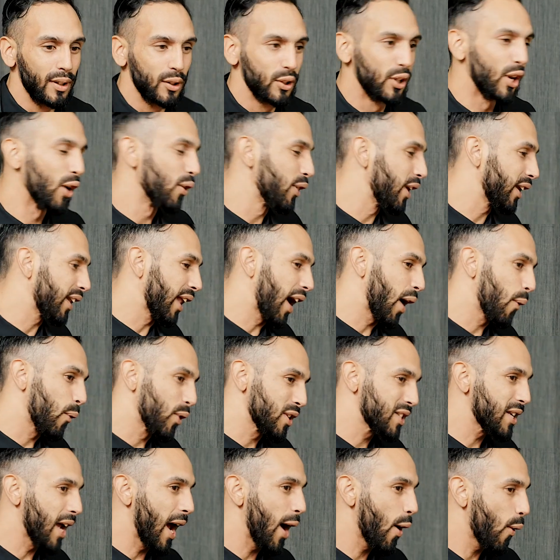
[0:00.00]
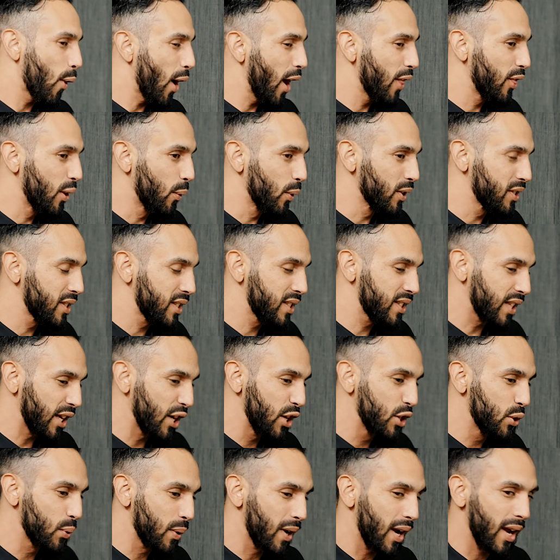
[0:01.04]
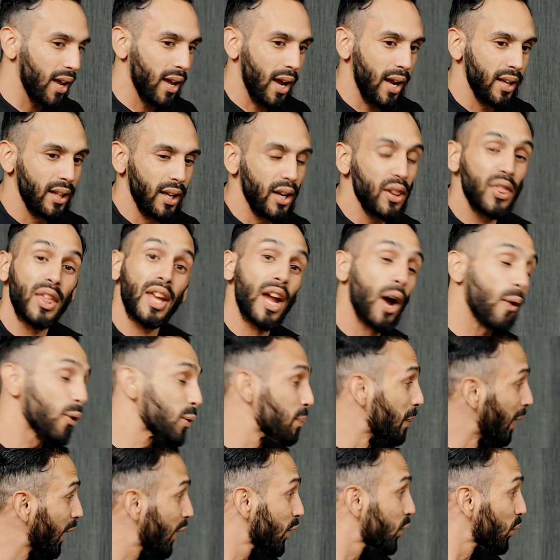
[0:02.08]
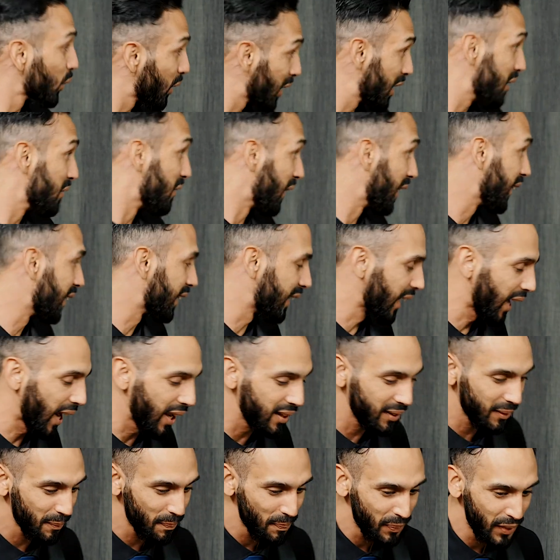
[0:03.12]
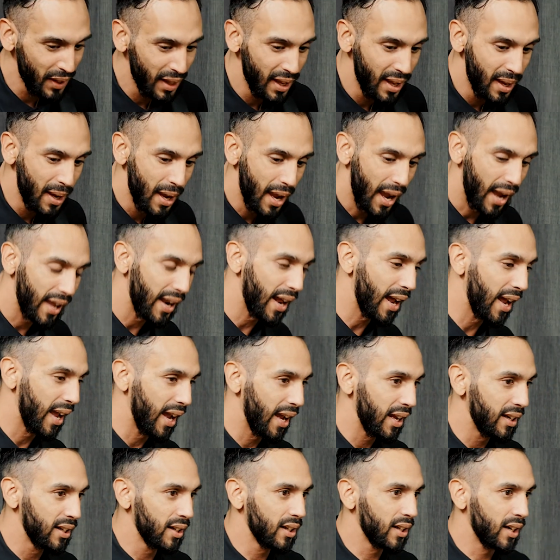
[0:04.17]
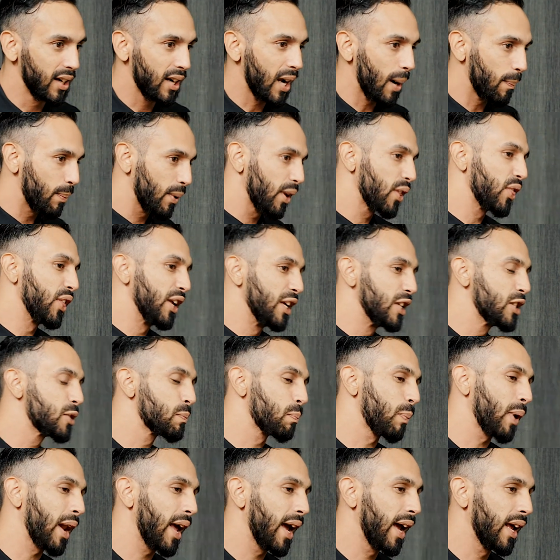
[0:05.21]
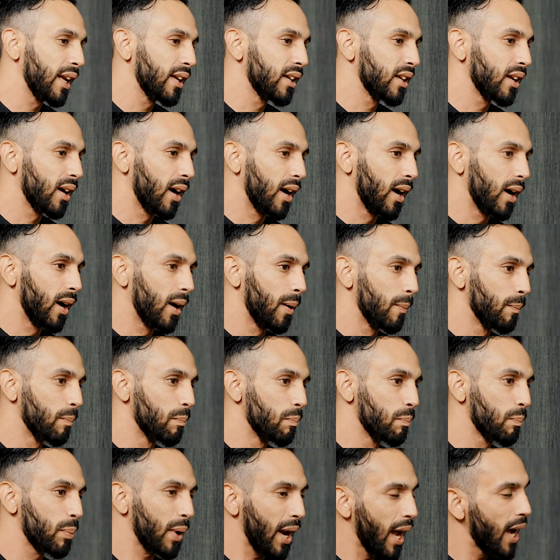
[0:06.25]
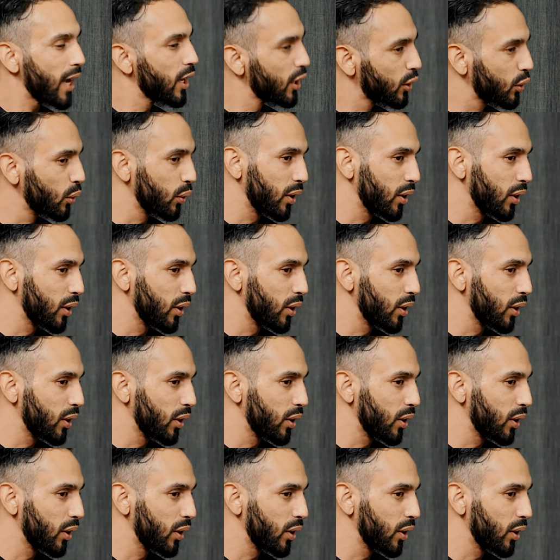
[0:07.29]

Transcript: you know that I was I, there was a stage where I, I, didn't think I would make it to the event, right? And I had a, a couple of things planned um, prior to